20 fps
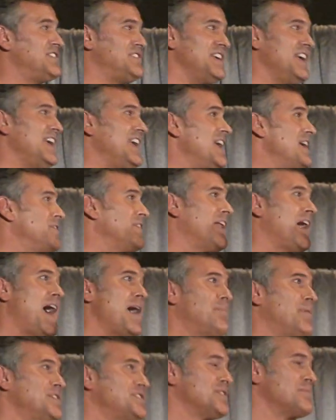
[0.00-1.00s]
See, even
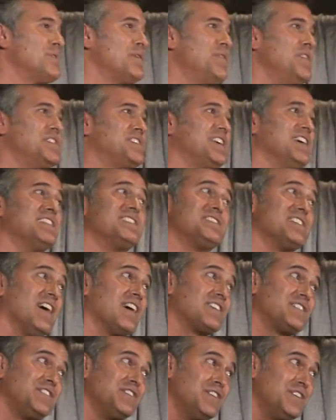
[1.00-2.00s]
high budget movies can
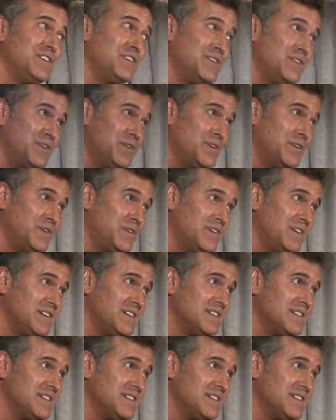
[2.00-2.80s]
suck too.